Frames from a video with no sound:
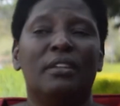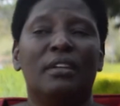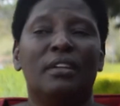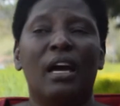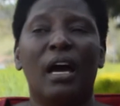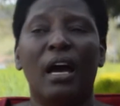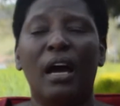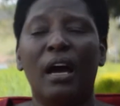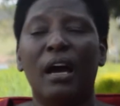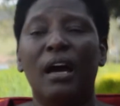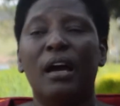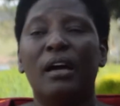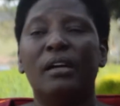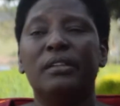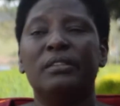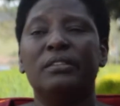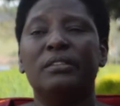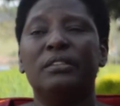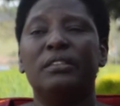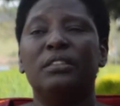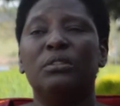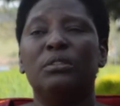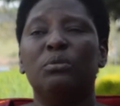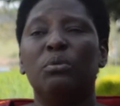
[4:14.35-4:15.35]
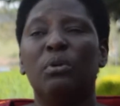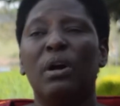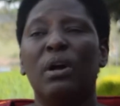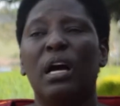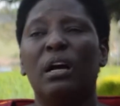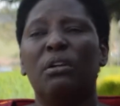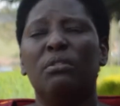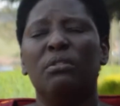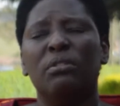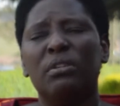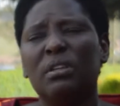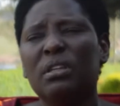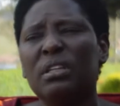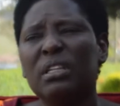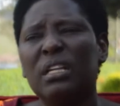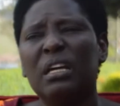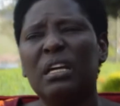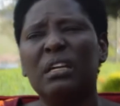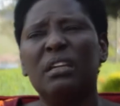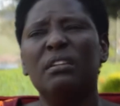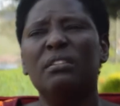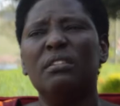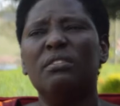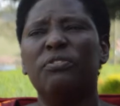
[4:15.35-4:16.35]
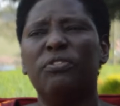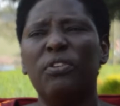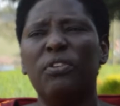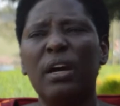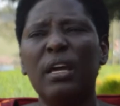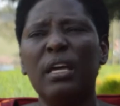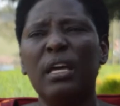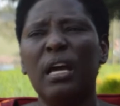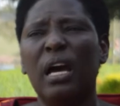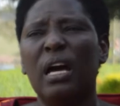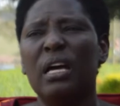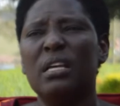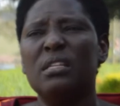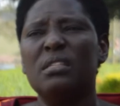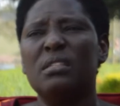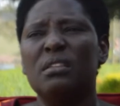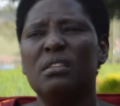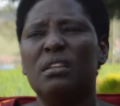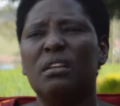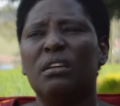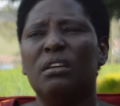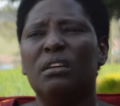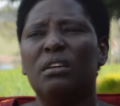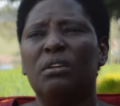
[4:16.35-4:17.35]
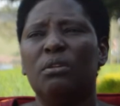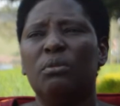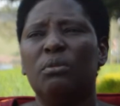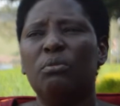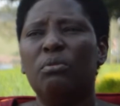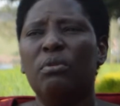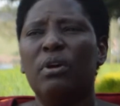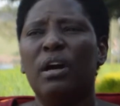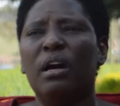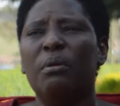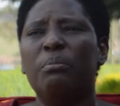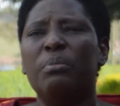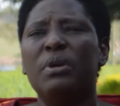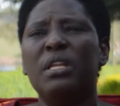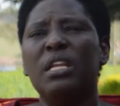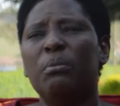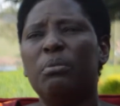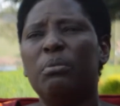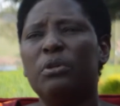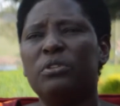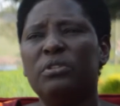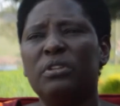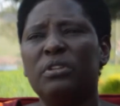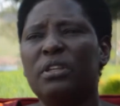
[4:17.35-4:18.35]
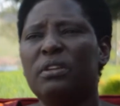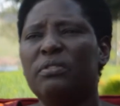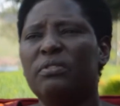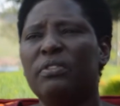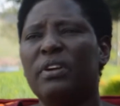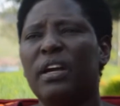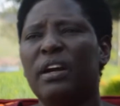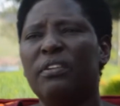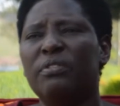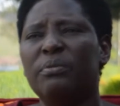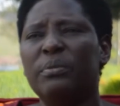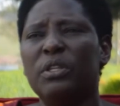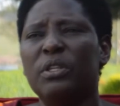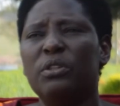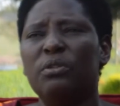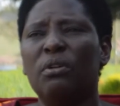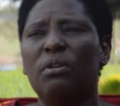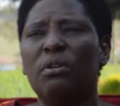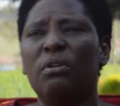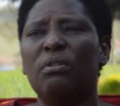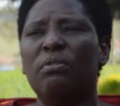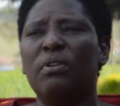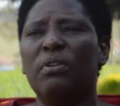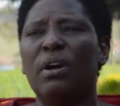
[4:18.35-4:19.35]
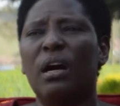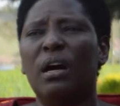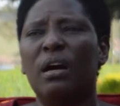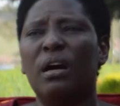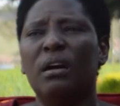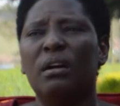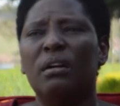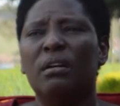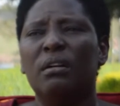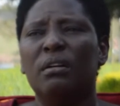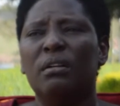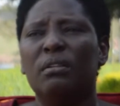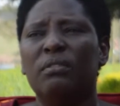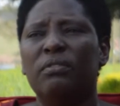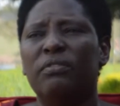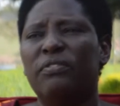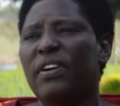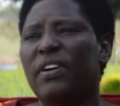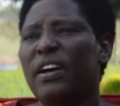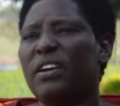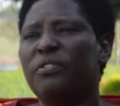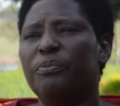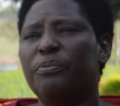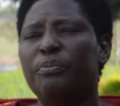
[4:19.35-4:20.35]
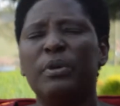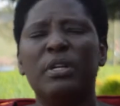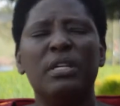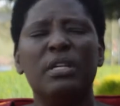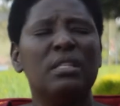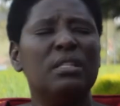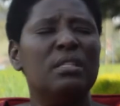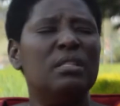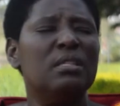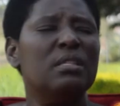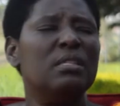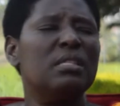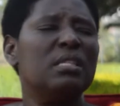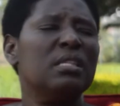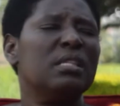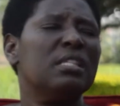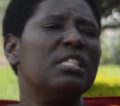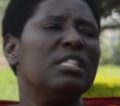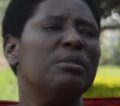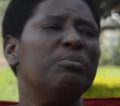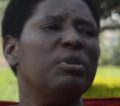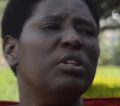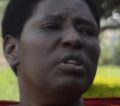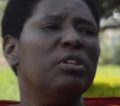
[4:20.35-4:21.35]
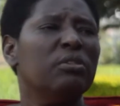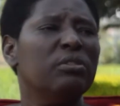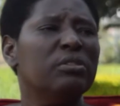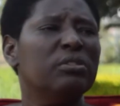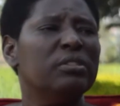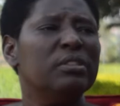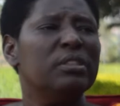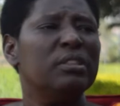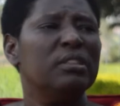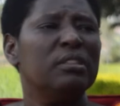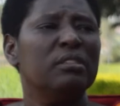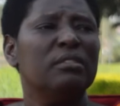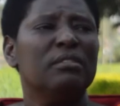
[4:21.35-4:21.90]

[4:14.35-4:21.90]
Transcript: And we are looking like in 4 years, we have been able to give government over 5.6 billion